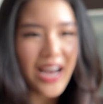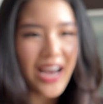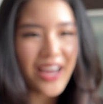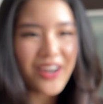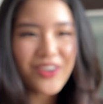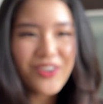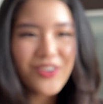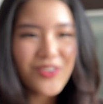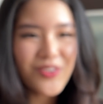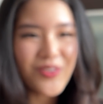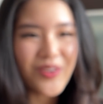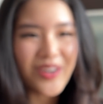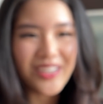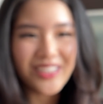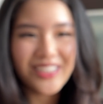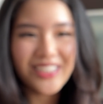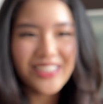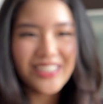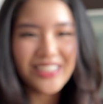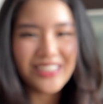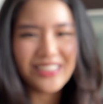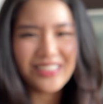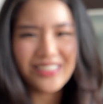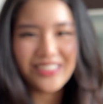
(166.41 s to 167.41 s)
I don't know, I think
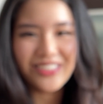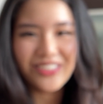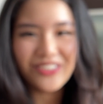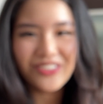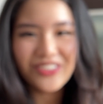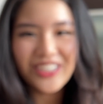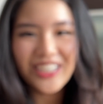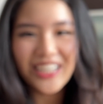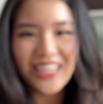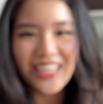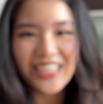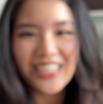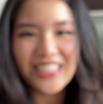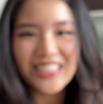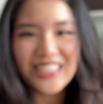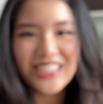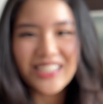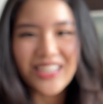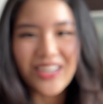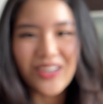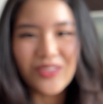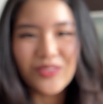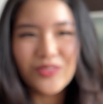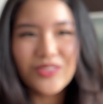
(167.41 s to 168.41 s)
in theory like it
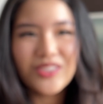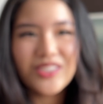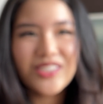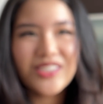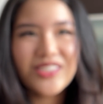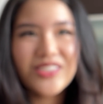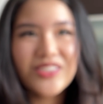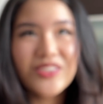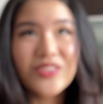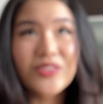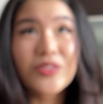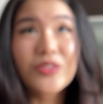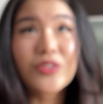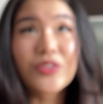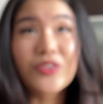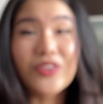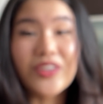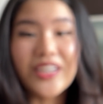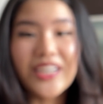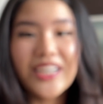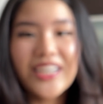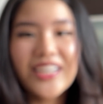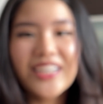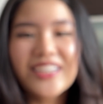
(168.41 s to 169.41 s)
sounds so
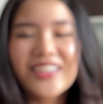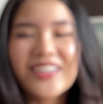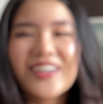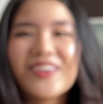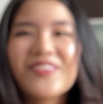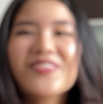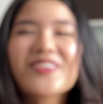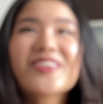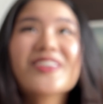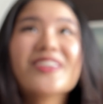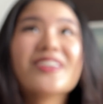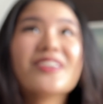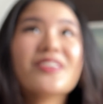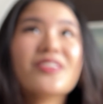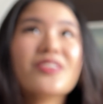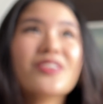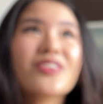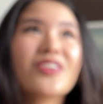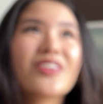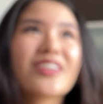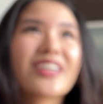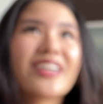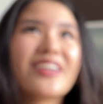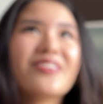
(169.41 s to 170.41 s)
great. I'm gonna
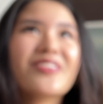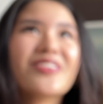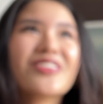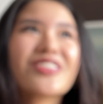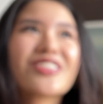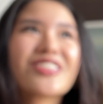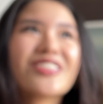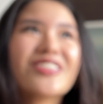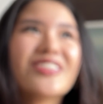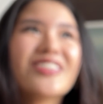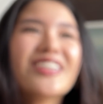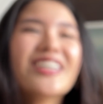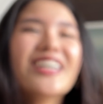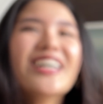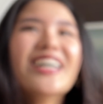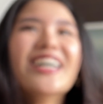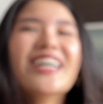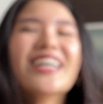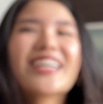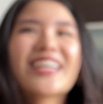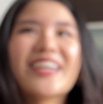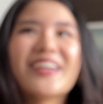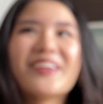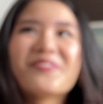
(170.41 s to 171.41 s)
not get emotional.
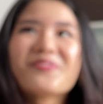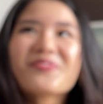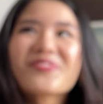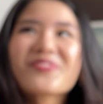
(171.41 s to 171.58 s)
Okay.